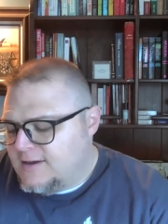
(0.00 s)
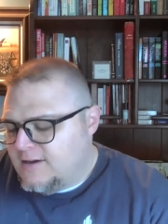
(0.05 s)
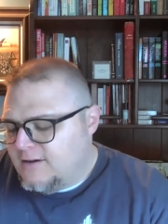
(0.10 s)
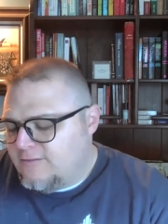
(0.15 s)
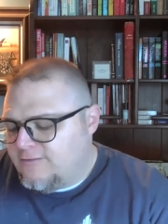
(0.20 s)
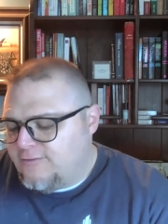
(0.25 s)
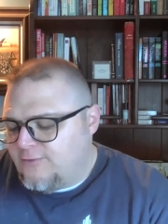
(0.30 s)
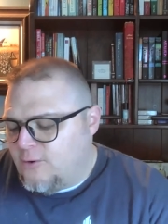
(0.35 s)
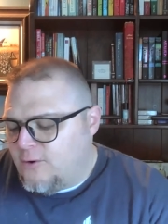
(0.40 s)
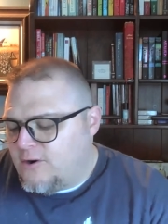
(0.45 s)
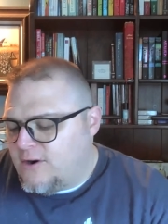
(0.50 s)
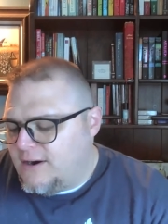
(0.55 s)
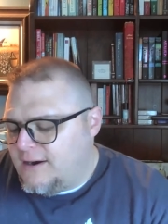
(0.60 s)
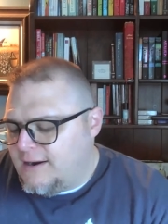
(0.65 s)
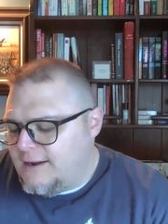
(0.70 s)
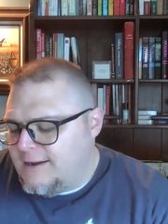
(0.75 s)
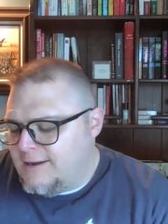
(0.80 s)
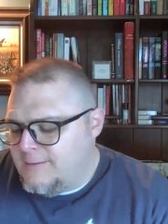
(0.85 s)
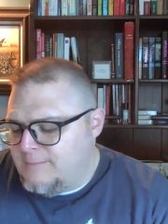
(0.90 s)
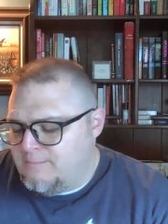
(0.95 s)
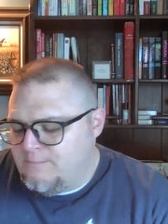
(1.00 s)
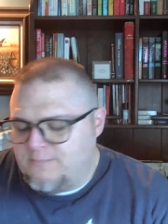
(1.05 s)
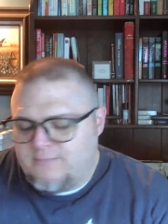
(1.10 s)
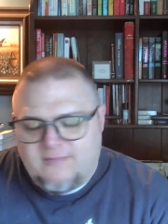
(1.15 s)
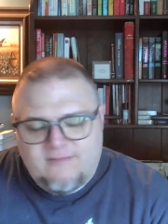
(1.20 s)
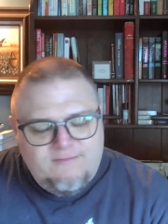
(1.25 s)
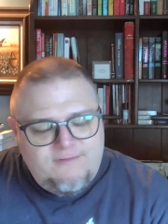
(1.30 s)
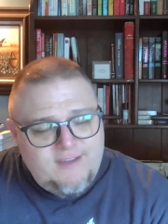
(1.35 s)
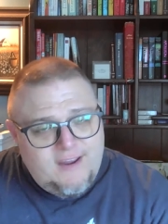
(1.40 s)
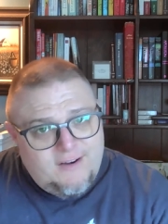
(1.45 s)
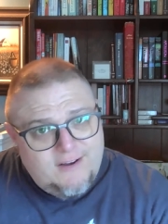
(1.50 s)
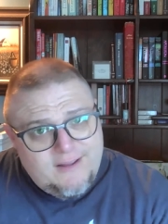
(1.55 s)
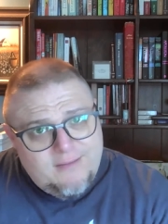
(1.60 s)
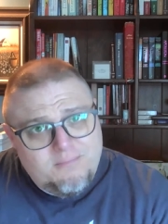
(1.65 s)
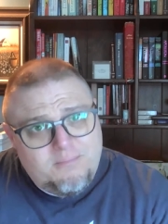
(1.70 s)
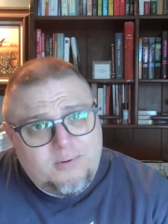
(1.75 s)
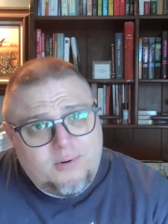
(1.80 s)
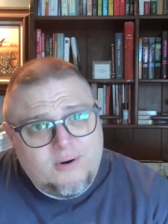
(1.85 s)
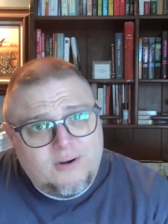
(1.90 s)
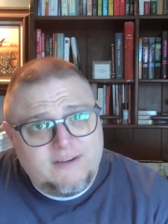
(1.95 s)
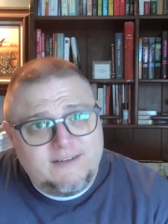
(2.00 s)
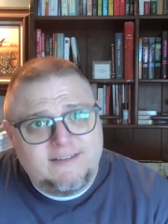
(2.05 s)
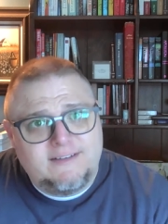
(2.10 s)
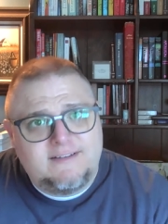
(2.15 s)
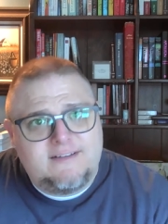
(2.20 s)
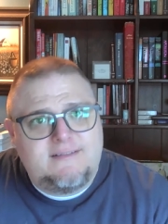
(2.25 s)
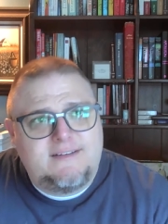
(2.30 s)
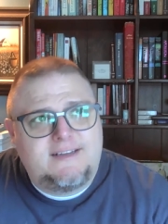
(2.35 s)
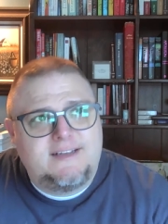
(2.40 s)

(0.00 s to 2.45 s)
Four um, very important